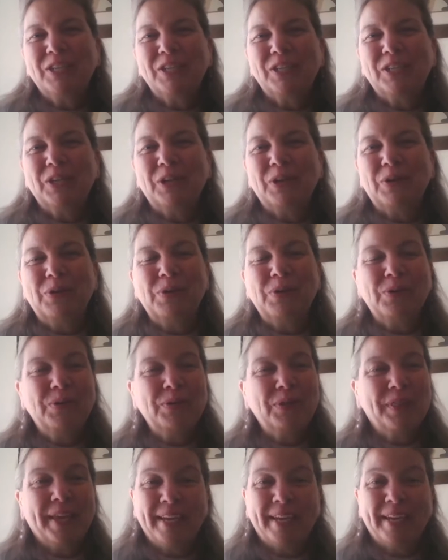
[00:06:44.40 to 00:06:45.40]

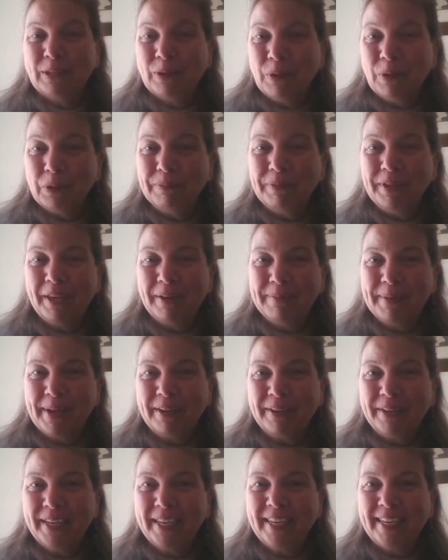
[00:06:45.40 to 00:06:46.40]
So they told me
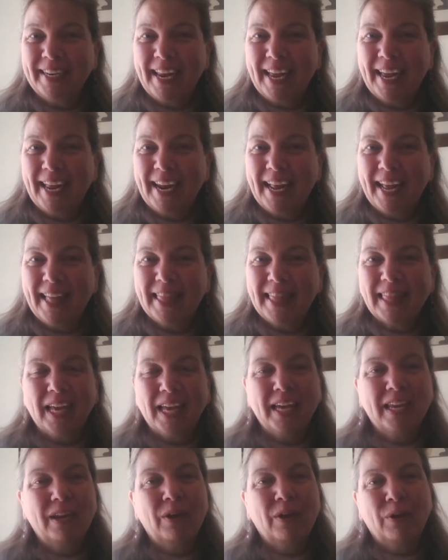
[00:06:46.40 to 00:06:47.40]
about it. And I
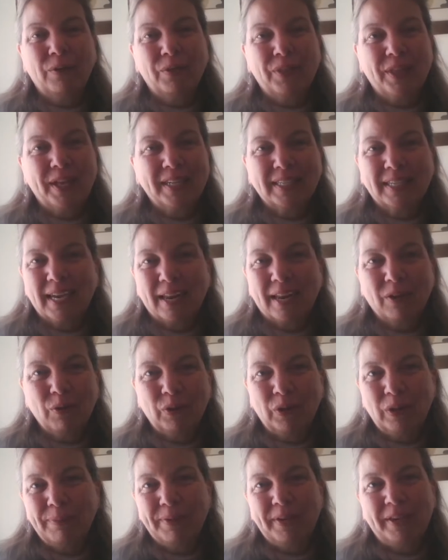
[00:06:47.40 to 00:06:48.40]
thought, oh, that's got to
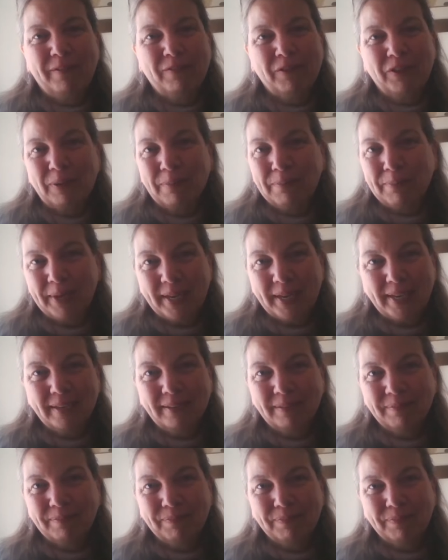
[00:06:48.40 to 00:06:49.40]
only be for the
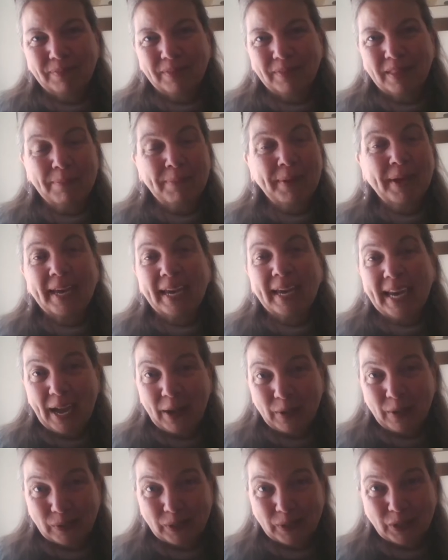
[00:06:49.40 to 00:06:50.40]
big
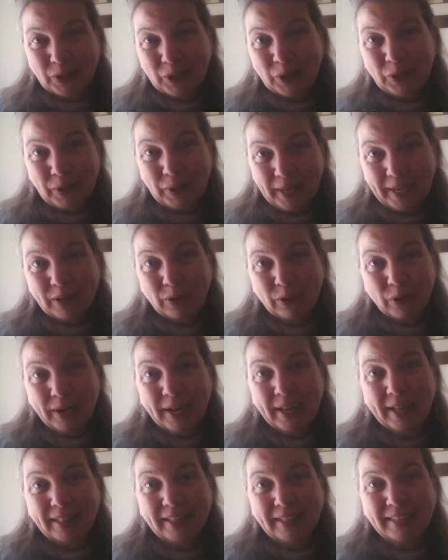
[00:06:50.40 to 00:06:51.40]
accounts, you know, like
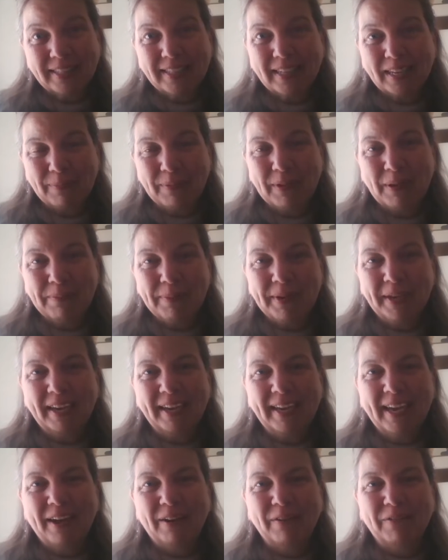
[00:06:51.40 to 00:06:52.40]
Cornell is going to be a big
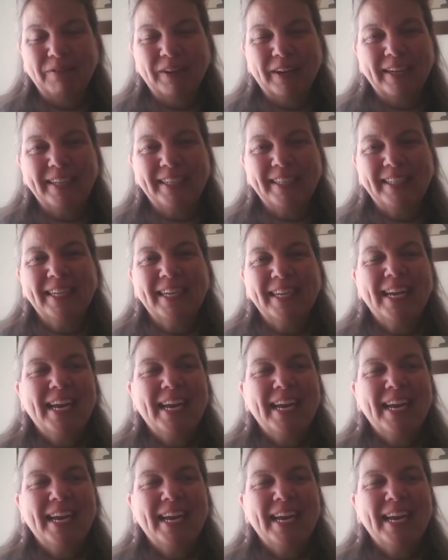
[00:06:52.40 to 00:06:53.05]
account, right?